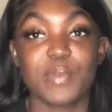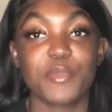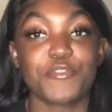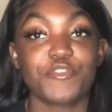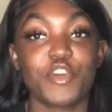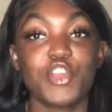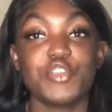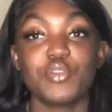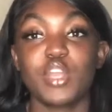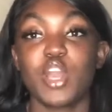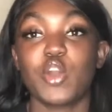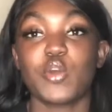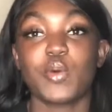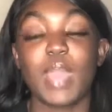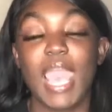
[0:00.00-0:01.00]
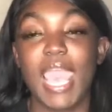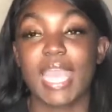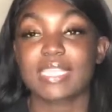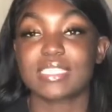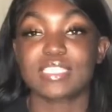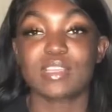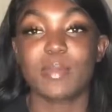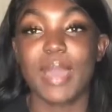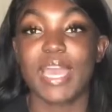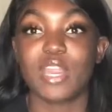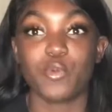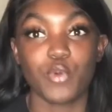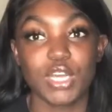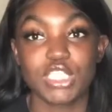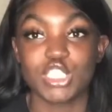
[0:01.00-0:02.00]
And before you go ask
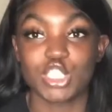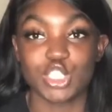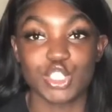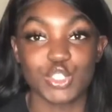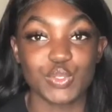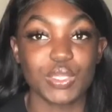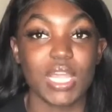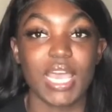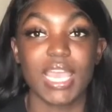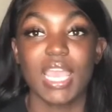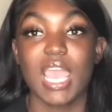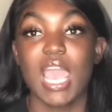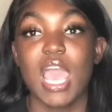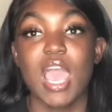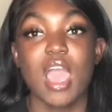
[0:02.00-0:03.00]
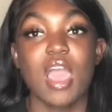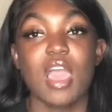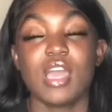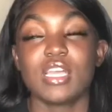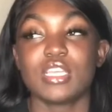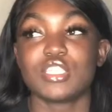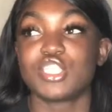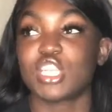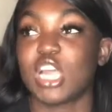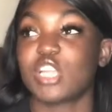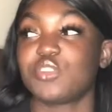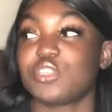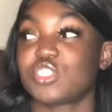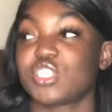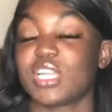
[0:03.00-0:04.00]
somebody what to do, like, should I
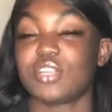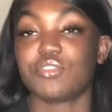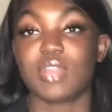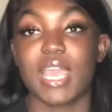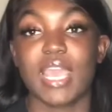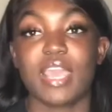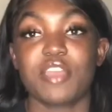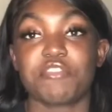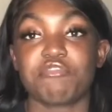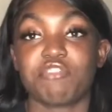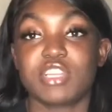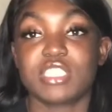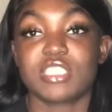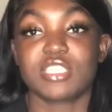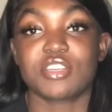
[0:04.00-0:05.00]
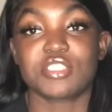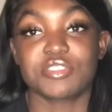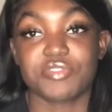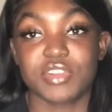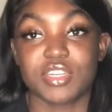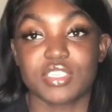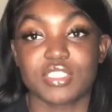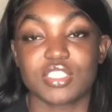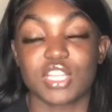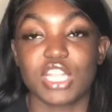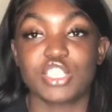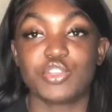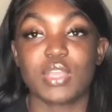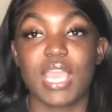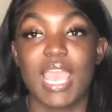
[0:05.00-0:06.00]
do this, should I do that, research first so
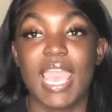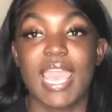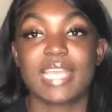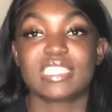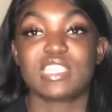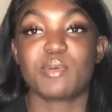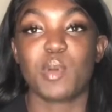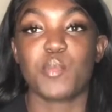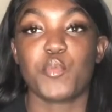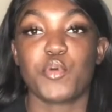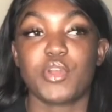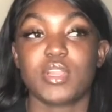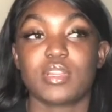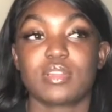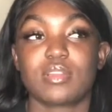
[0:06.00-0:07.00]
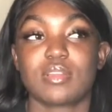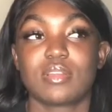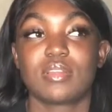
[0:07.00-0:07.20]
that you can ask them a more